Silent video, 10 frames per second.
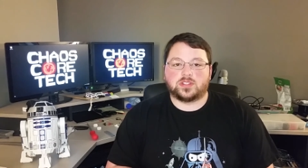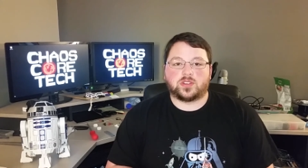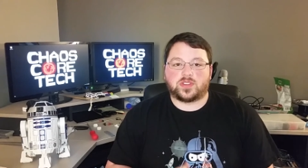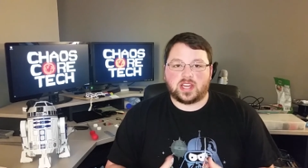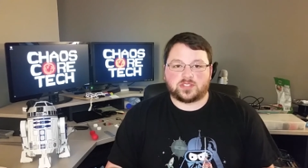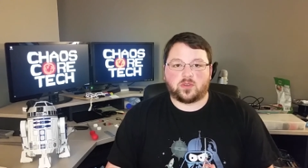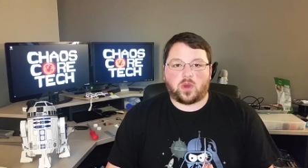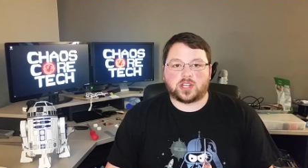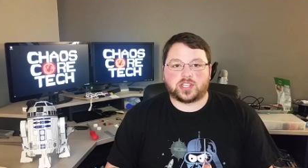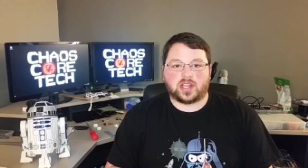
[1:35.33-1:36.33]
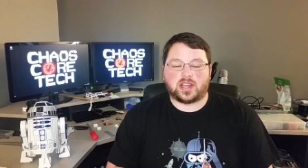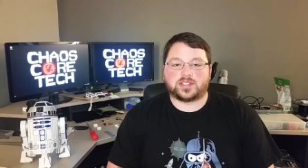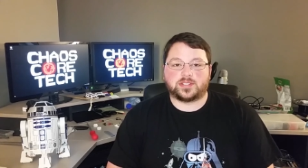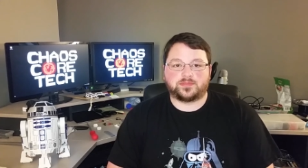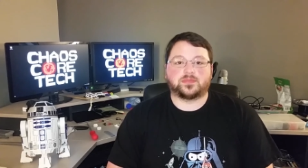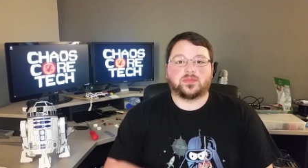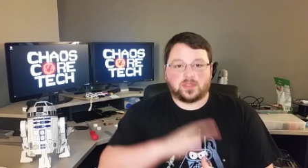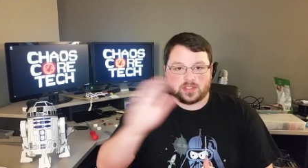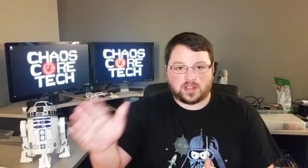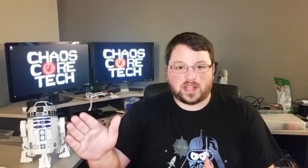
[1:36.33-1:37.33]
So thanks for watching, guys.
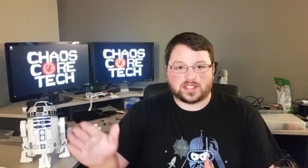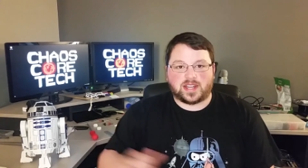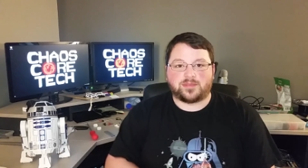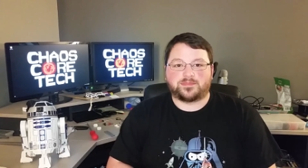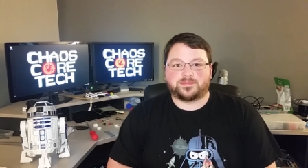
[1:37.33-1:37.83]
Till next time.